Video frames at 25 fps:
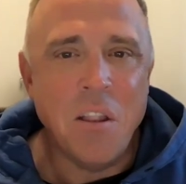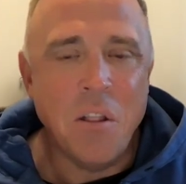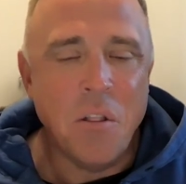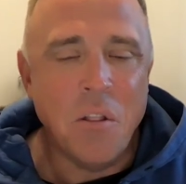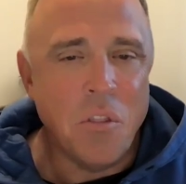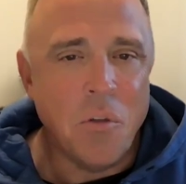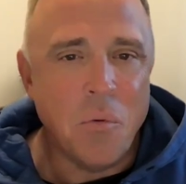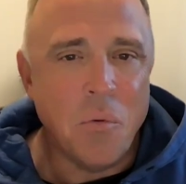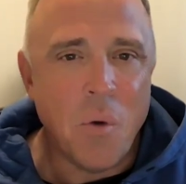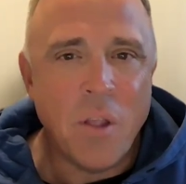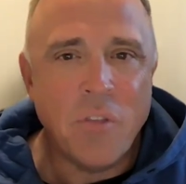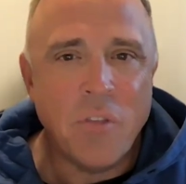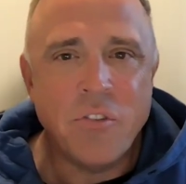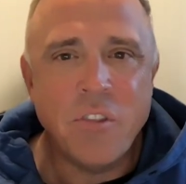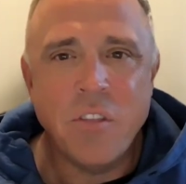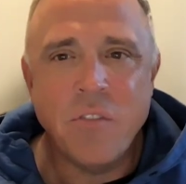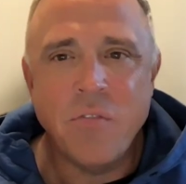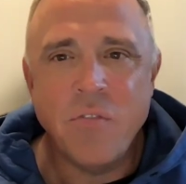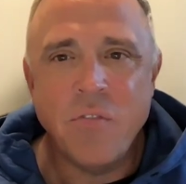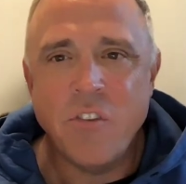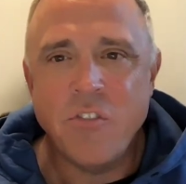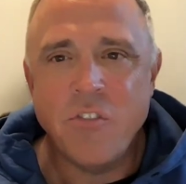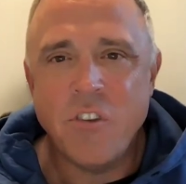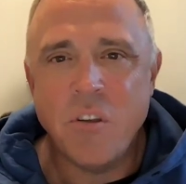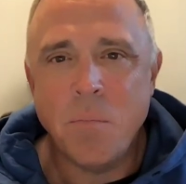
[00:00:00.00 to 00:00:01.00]
The rest of the
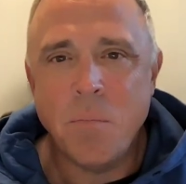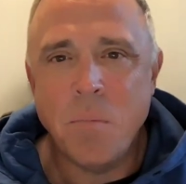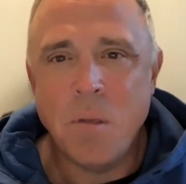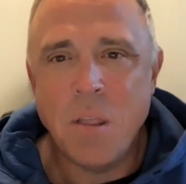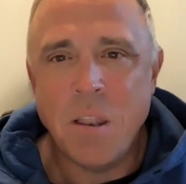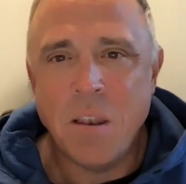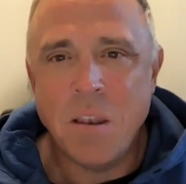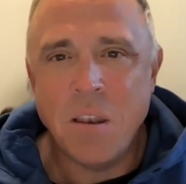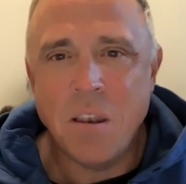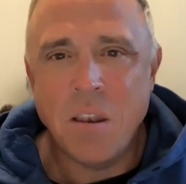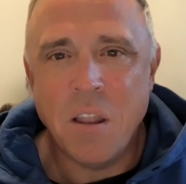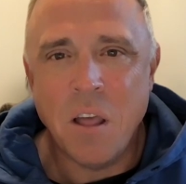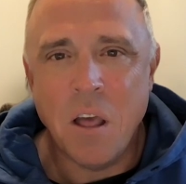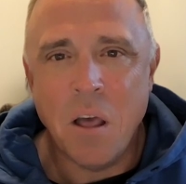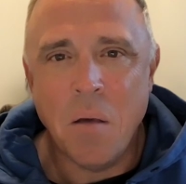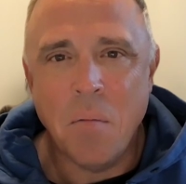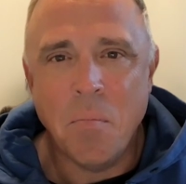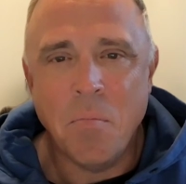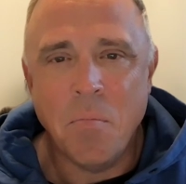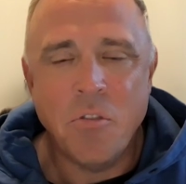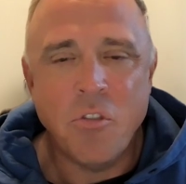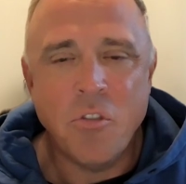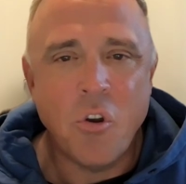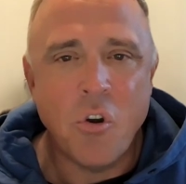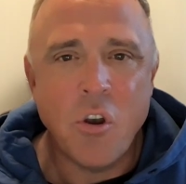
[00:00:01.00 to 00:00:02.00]
fish have been
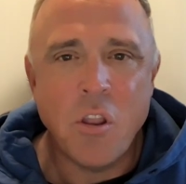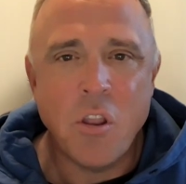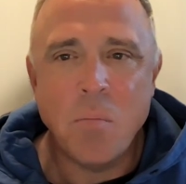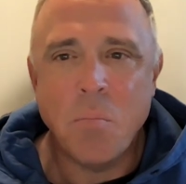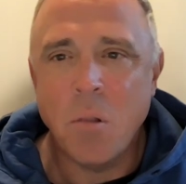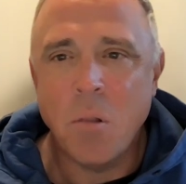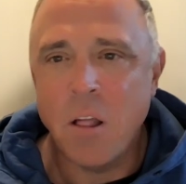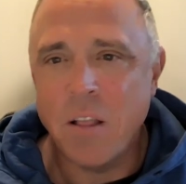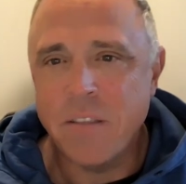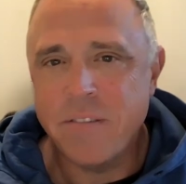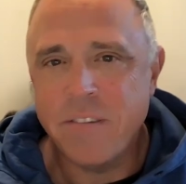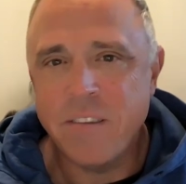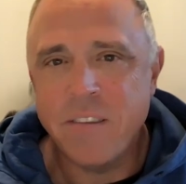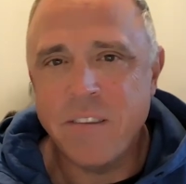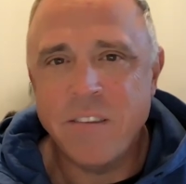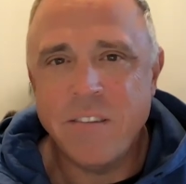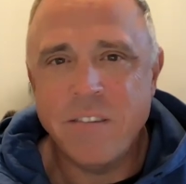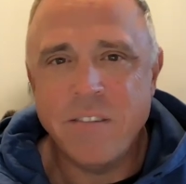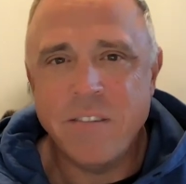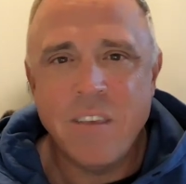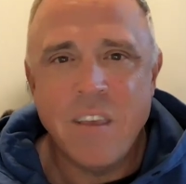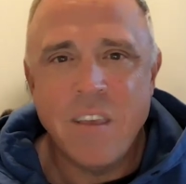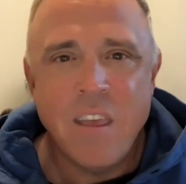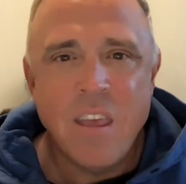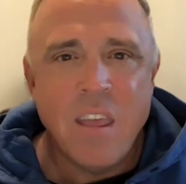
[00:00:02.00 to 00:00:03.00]
30
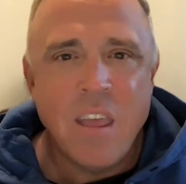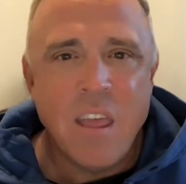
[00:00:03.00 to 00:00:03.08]
pluses